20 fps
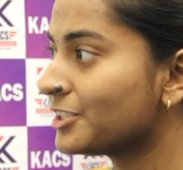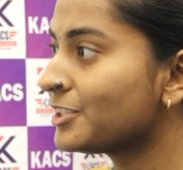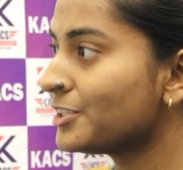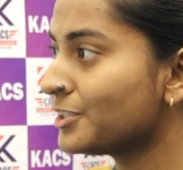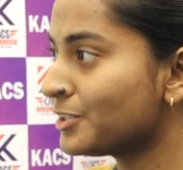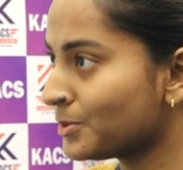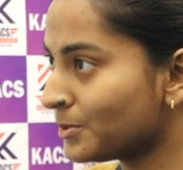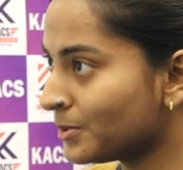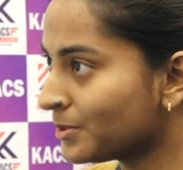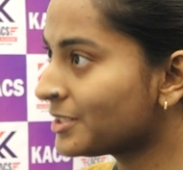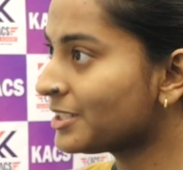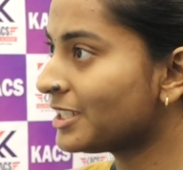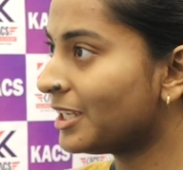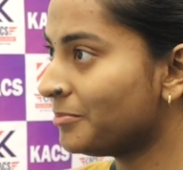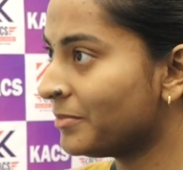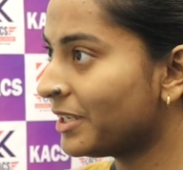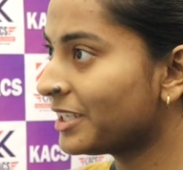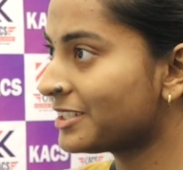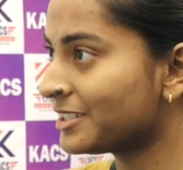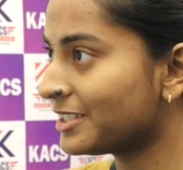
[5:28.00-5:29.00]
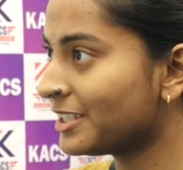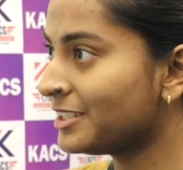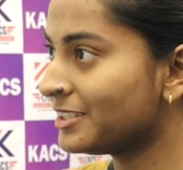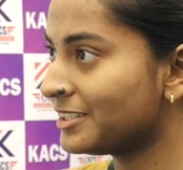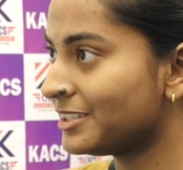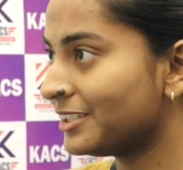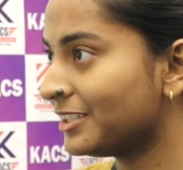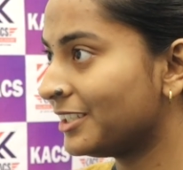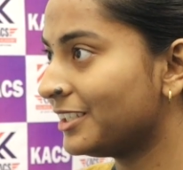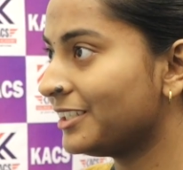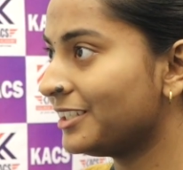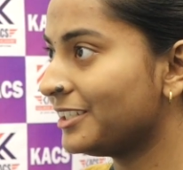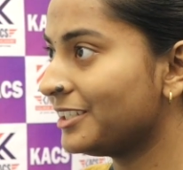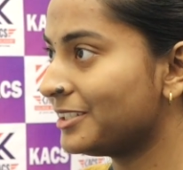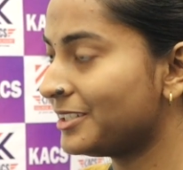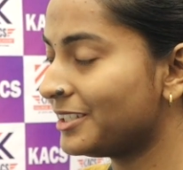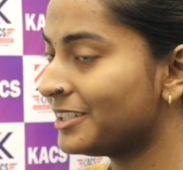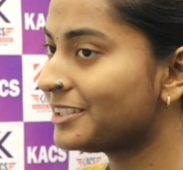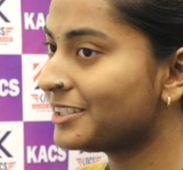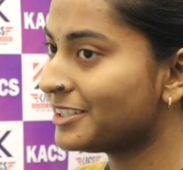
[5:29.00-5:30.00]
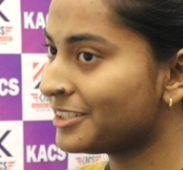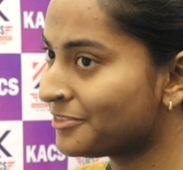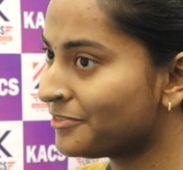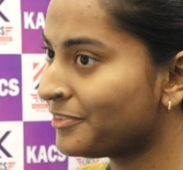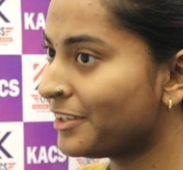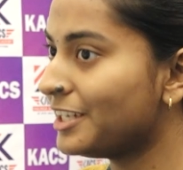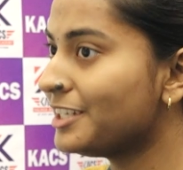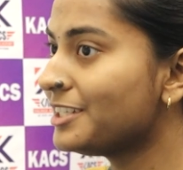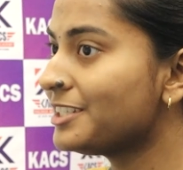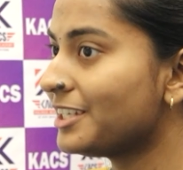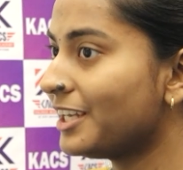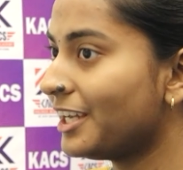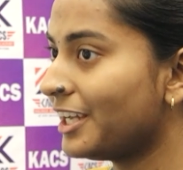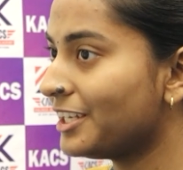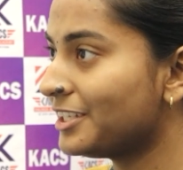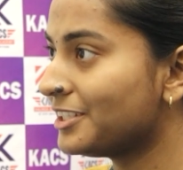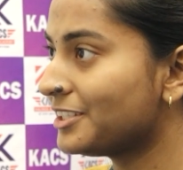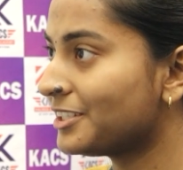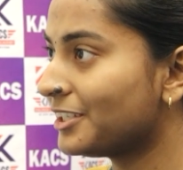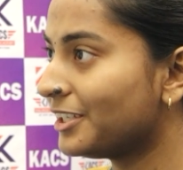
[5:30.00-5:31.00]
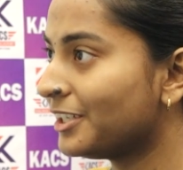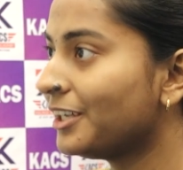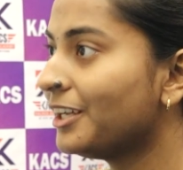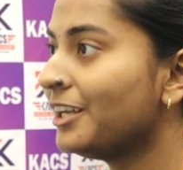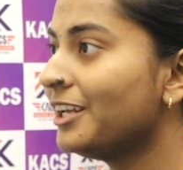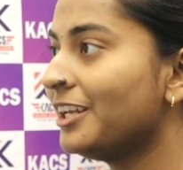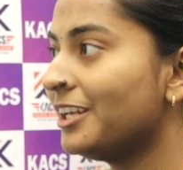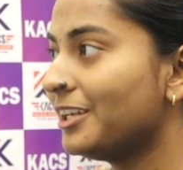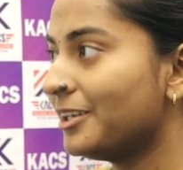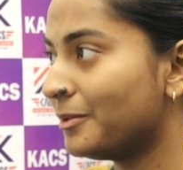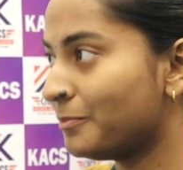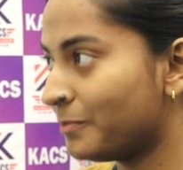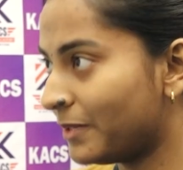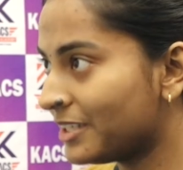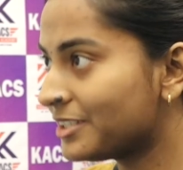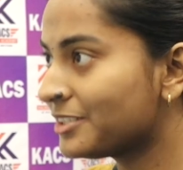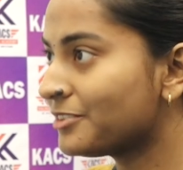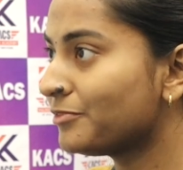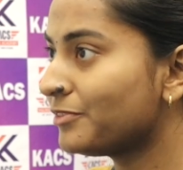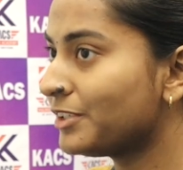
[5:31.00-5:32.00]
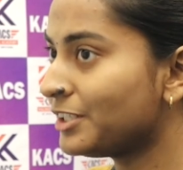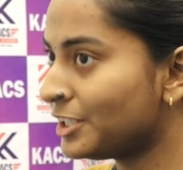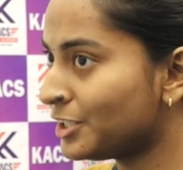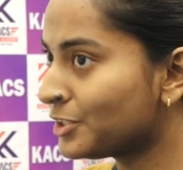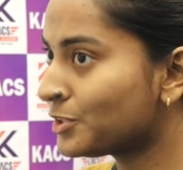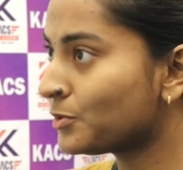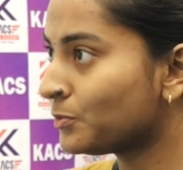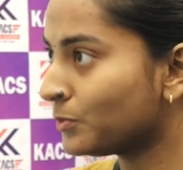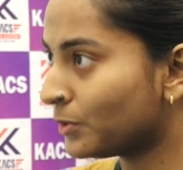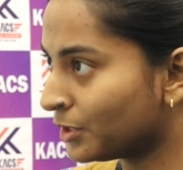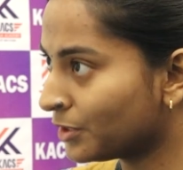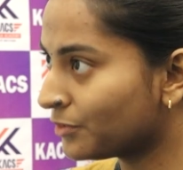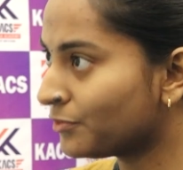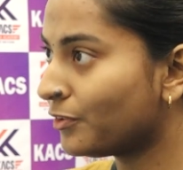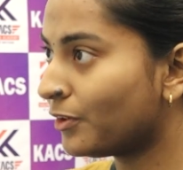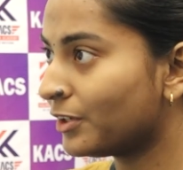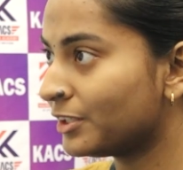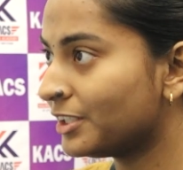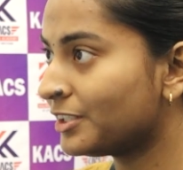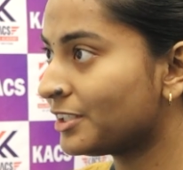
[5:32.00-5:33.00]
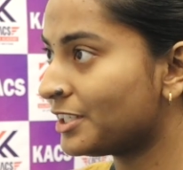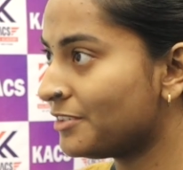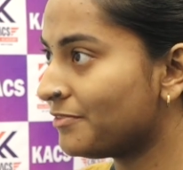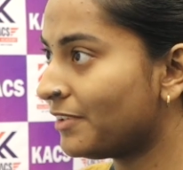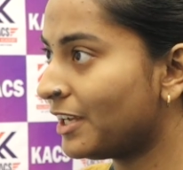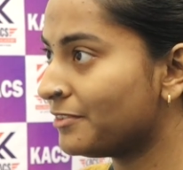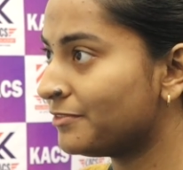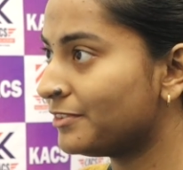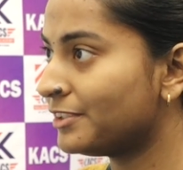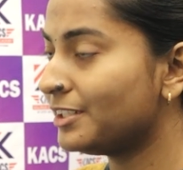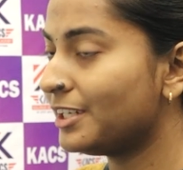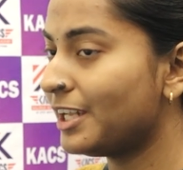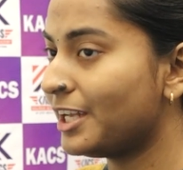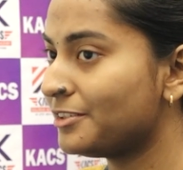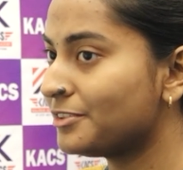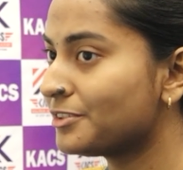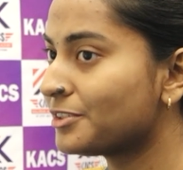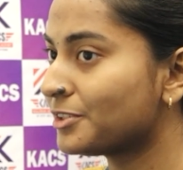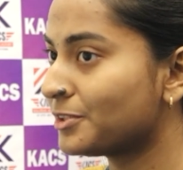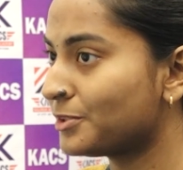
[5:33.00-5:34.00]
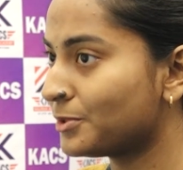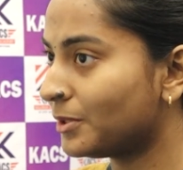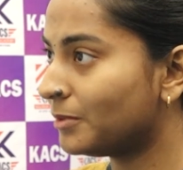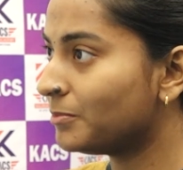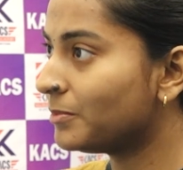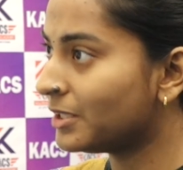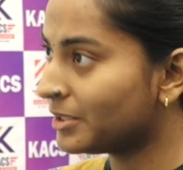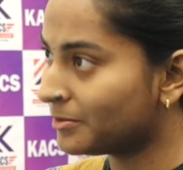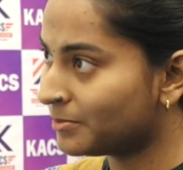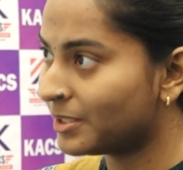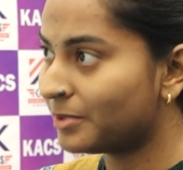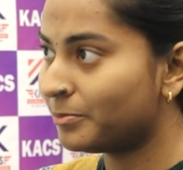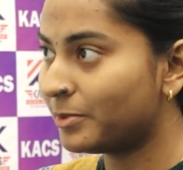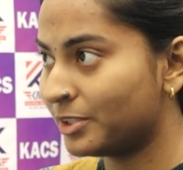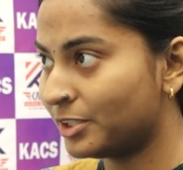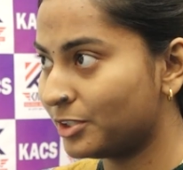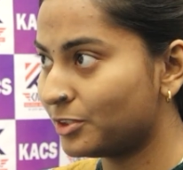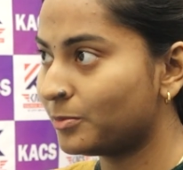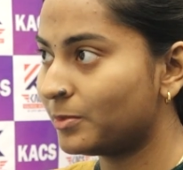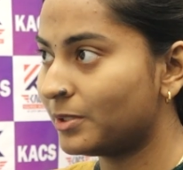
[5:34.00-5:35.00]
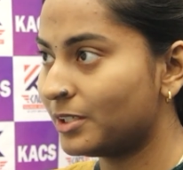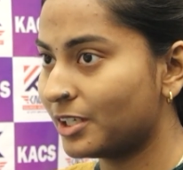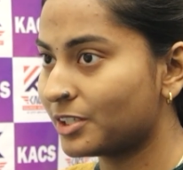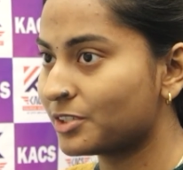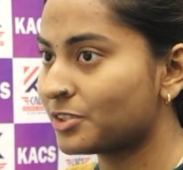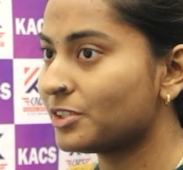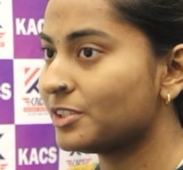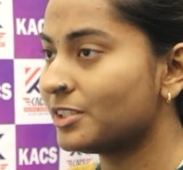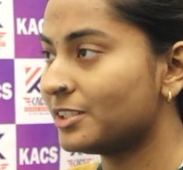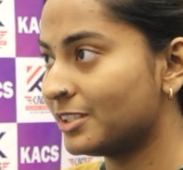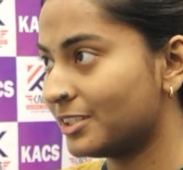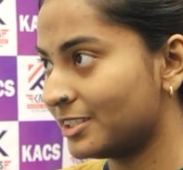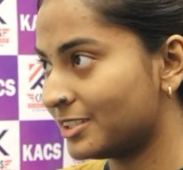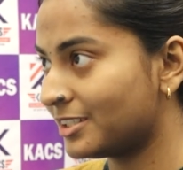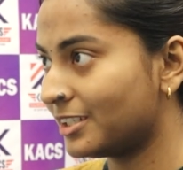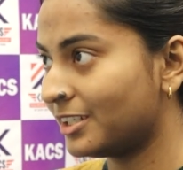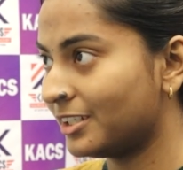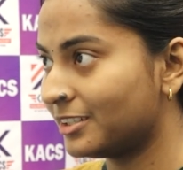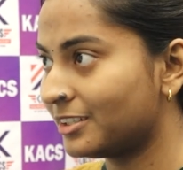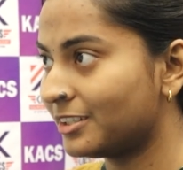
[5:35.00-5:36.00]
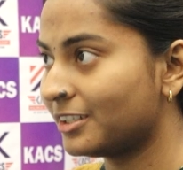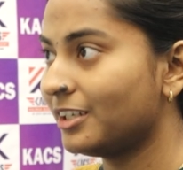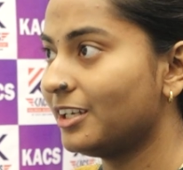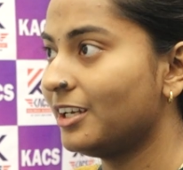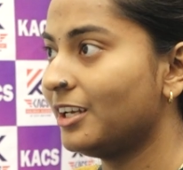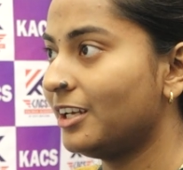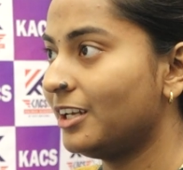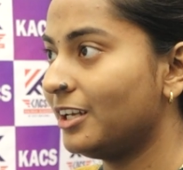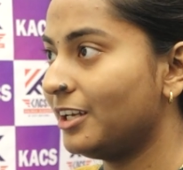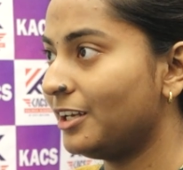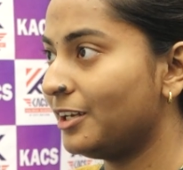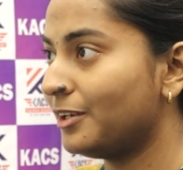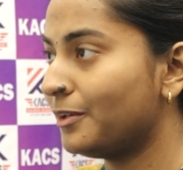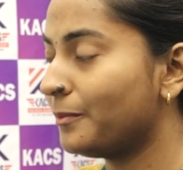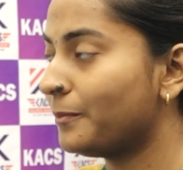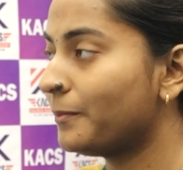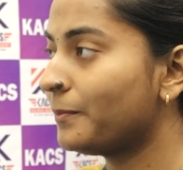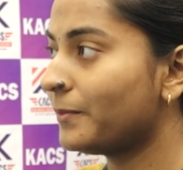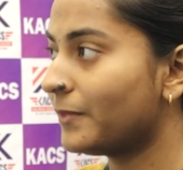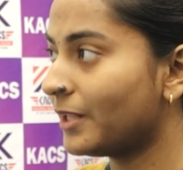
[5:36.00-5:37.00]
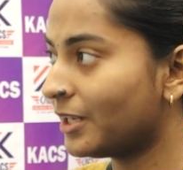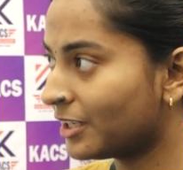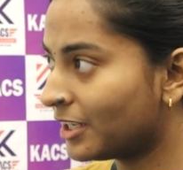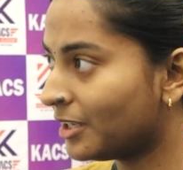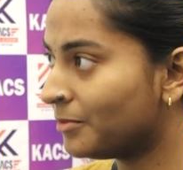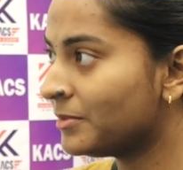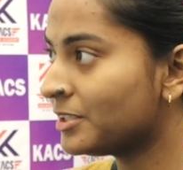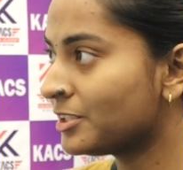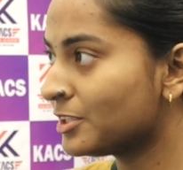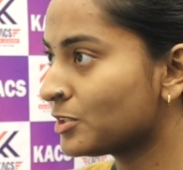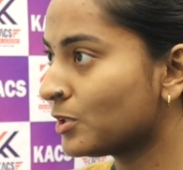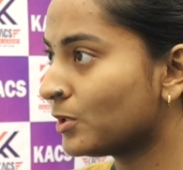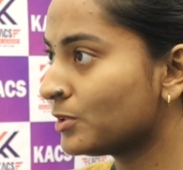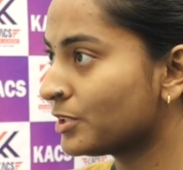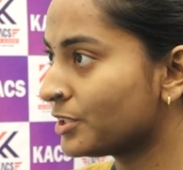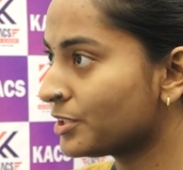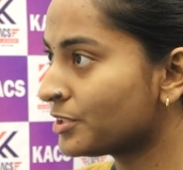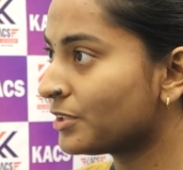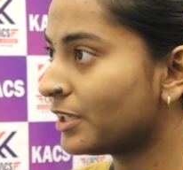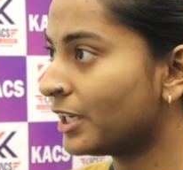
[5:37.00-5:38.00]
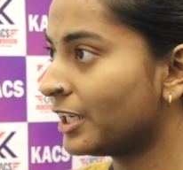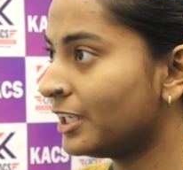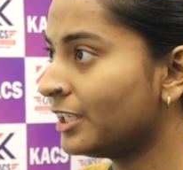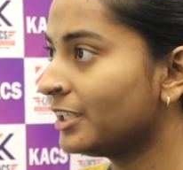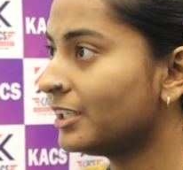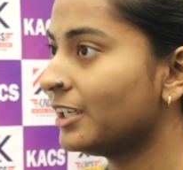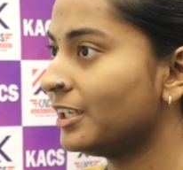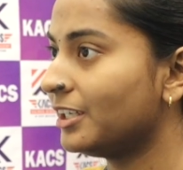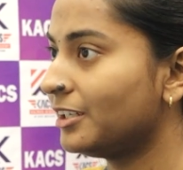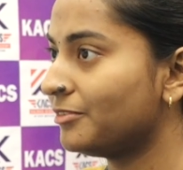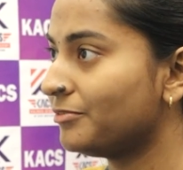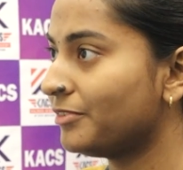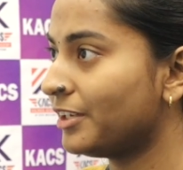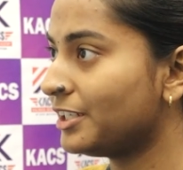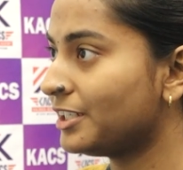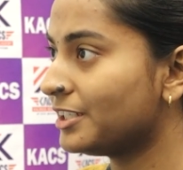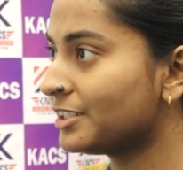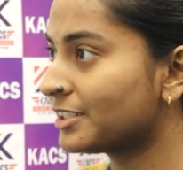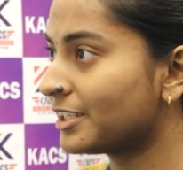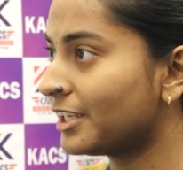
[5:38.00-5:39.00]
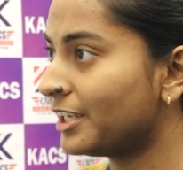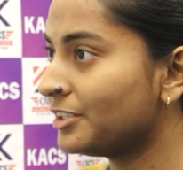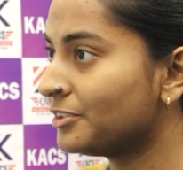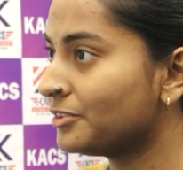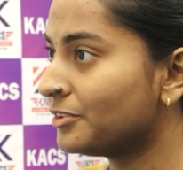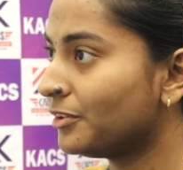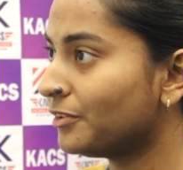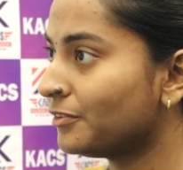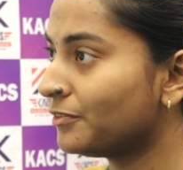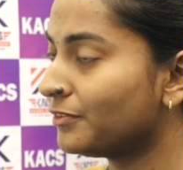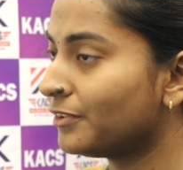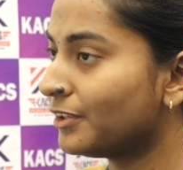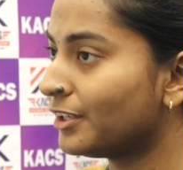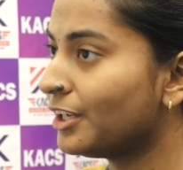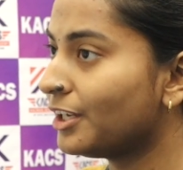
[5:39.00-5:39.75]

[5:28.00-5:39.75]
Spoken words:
So to some extent it is felt, and but we need to work for the revival and to uplift the potato production in the state. Government is also trying various kind of